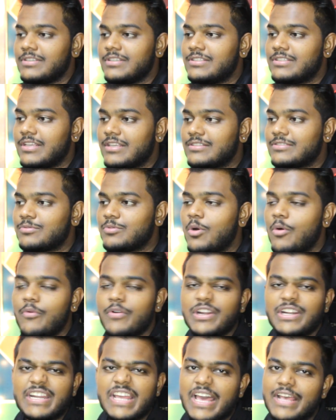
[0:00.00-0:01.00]
He says, no
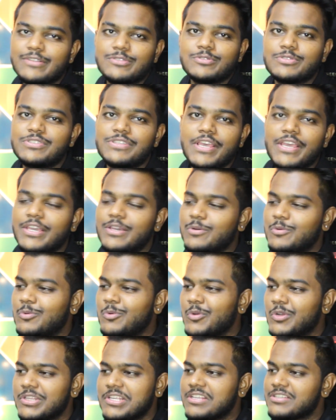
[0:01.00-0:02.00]
one dares to say
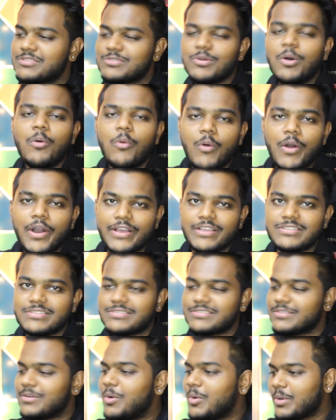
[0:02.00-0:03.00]
Kurdish, no
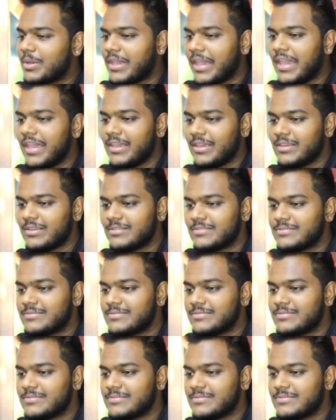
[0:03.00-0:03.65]
voice. Okay.